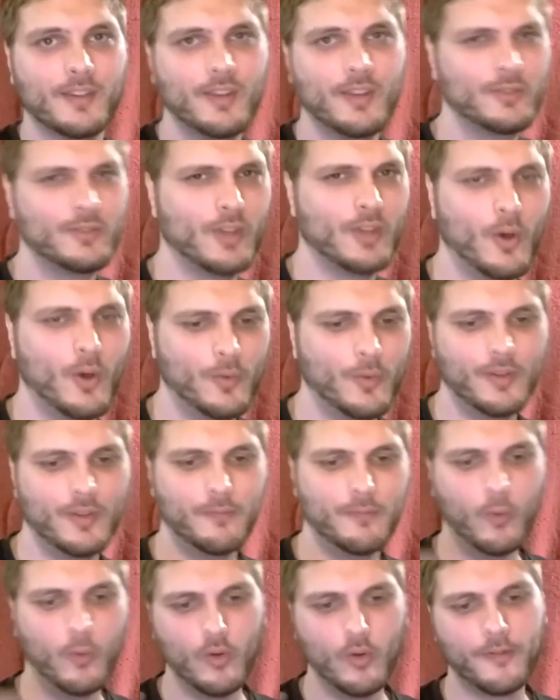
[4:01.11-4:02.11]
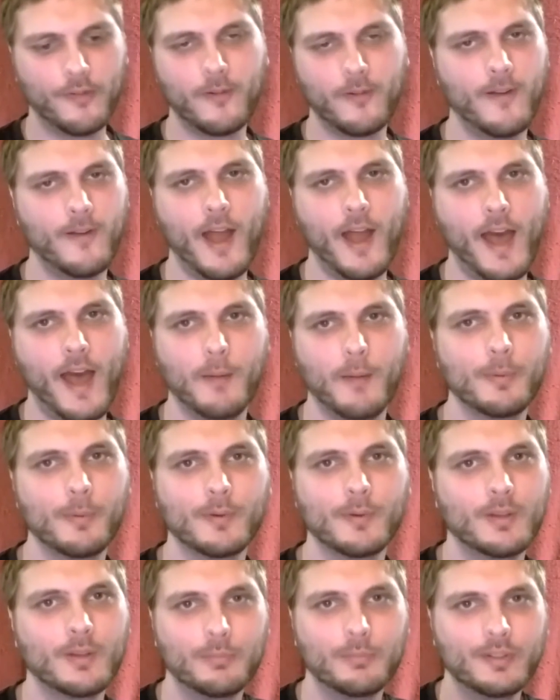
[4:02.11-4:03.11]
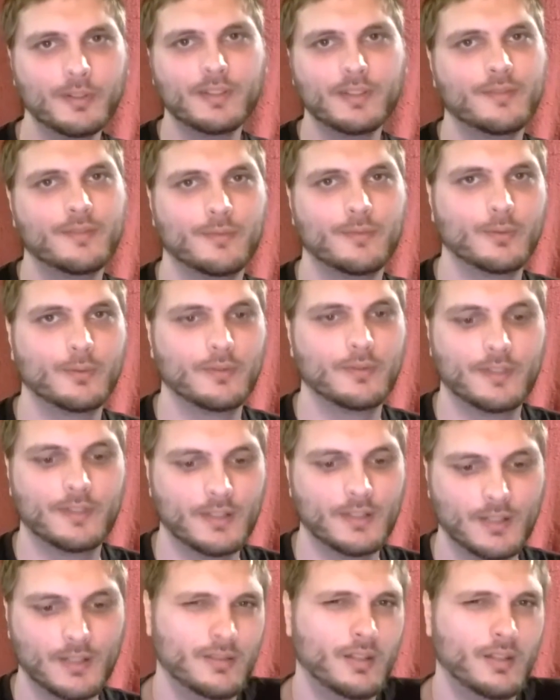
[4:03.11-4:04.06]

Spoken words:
So they're full of crap, completely full of it.